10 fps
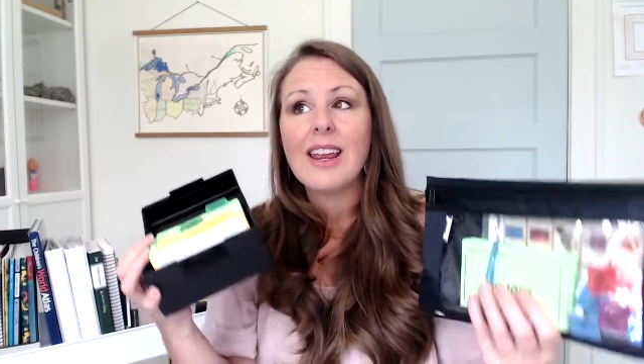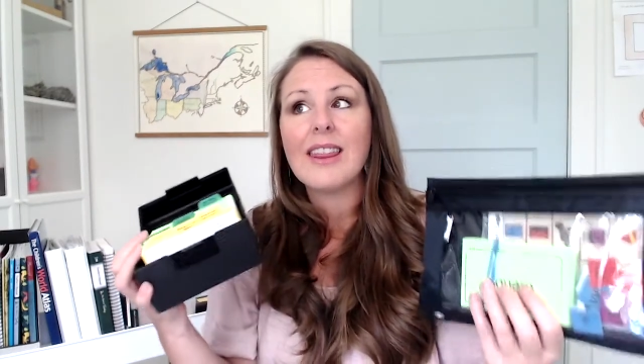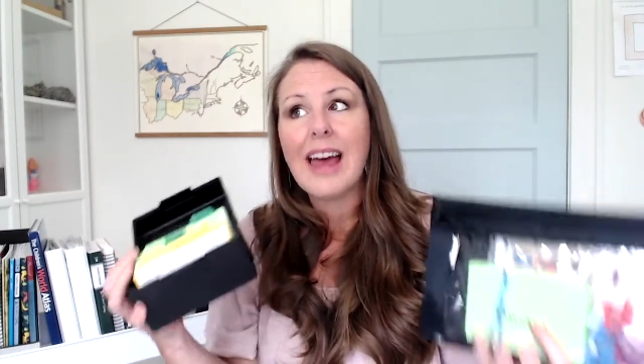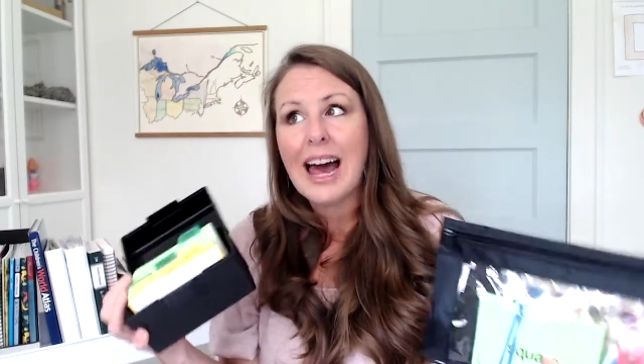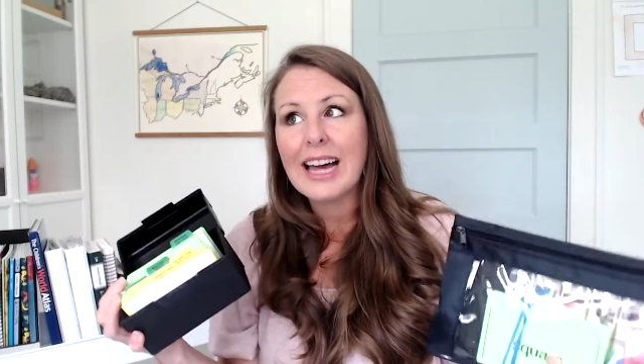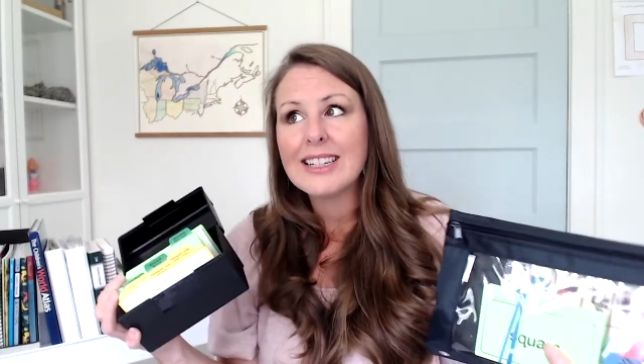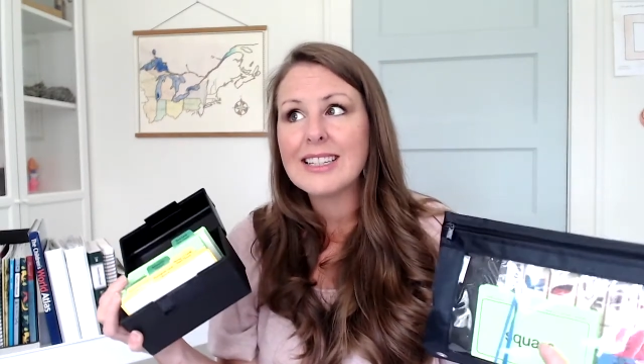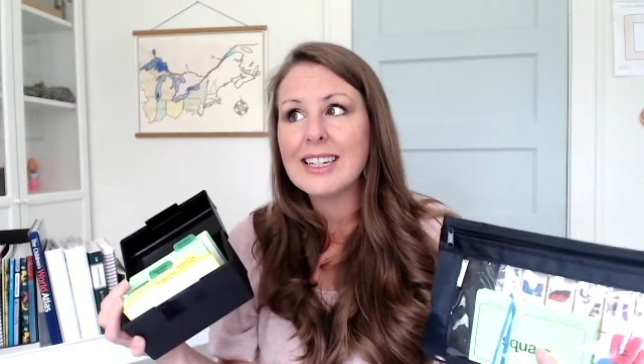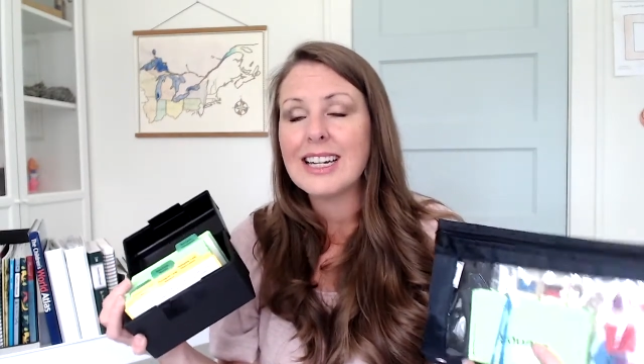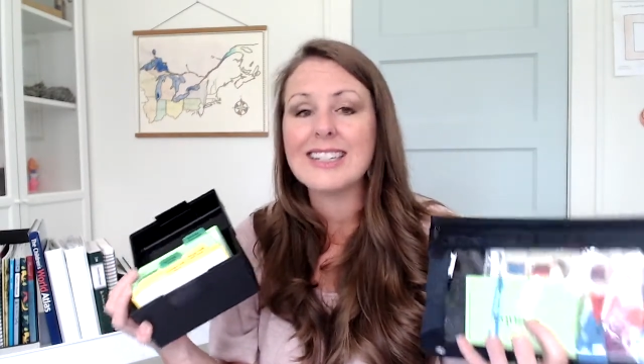that
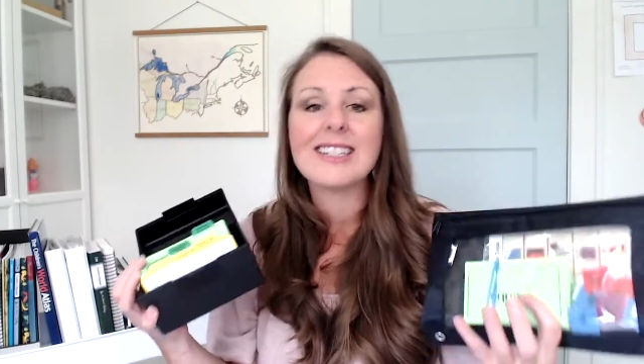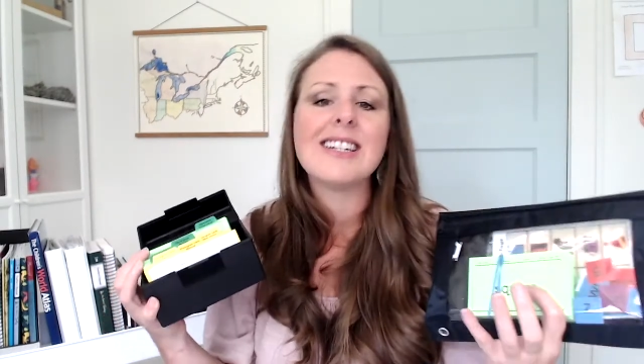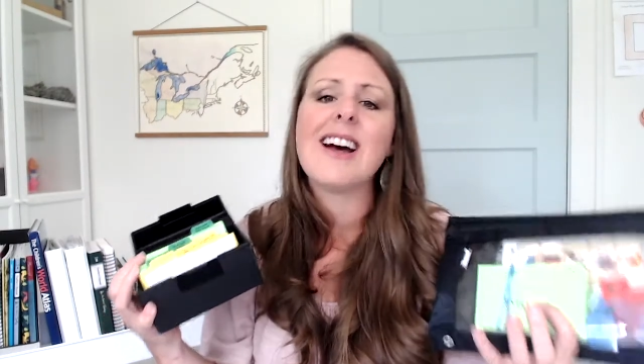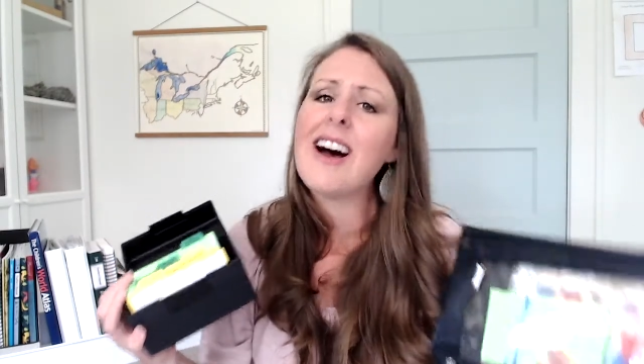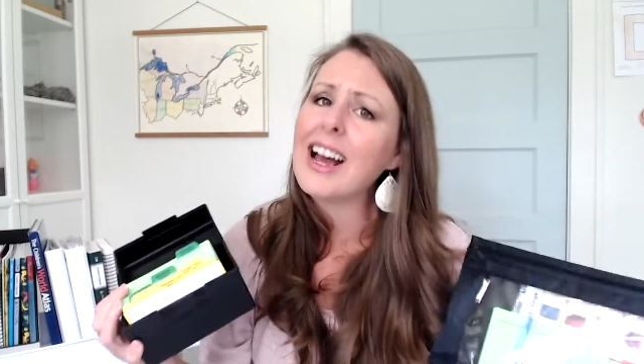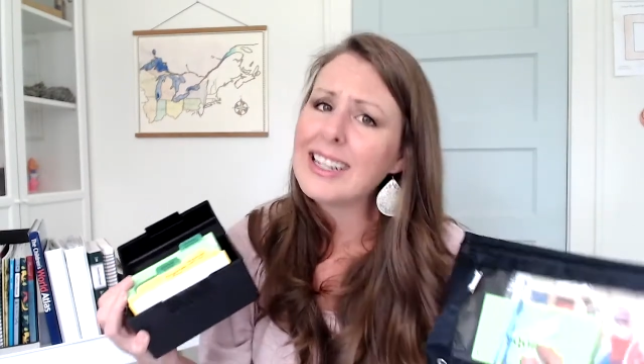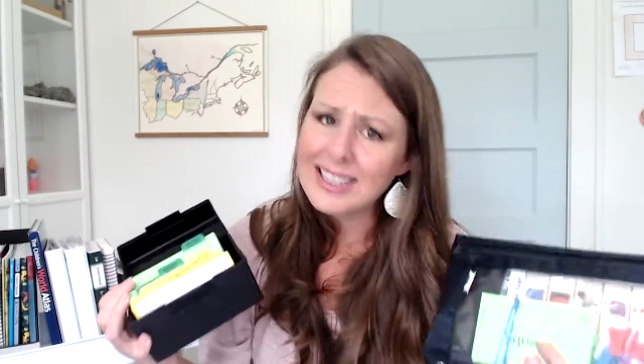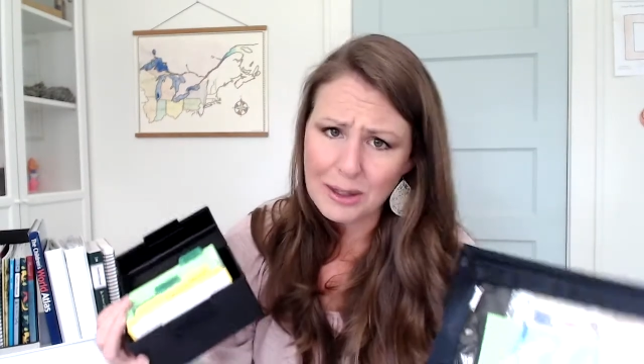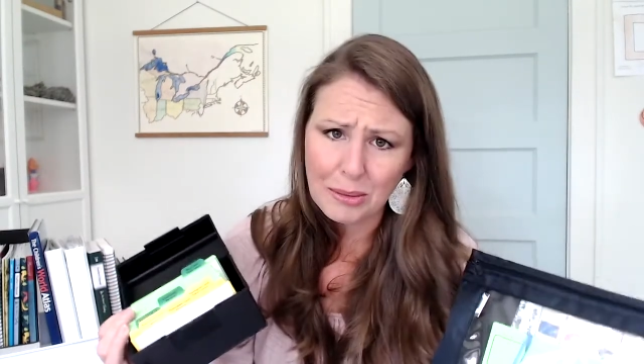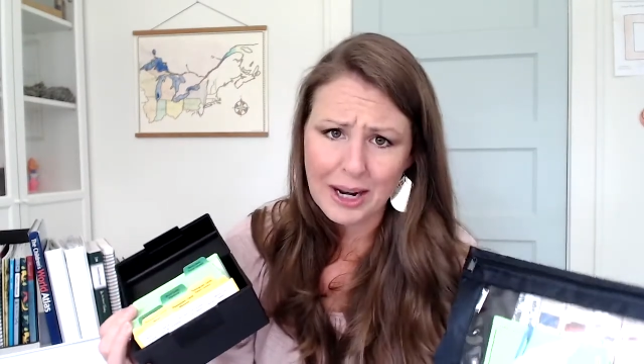it's not a
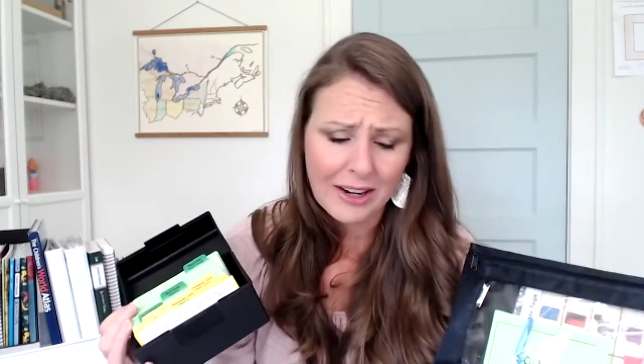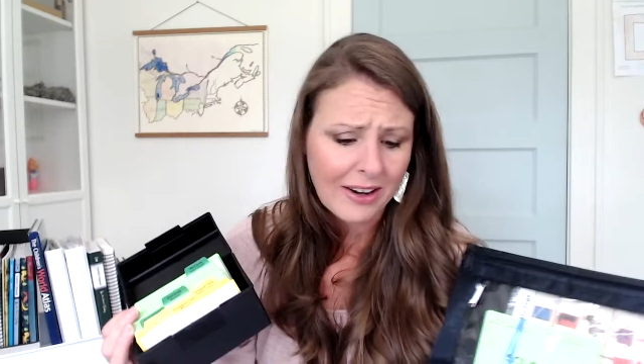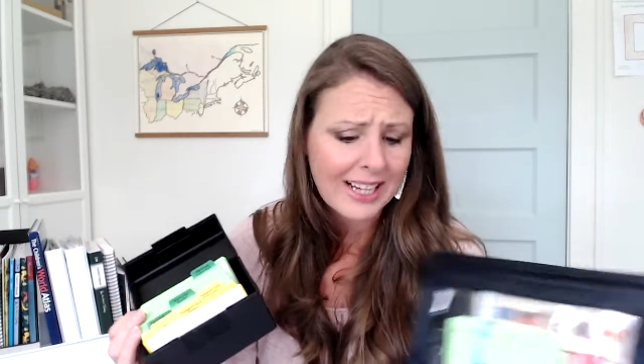deal breaker.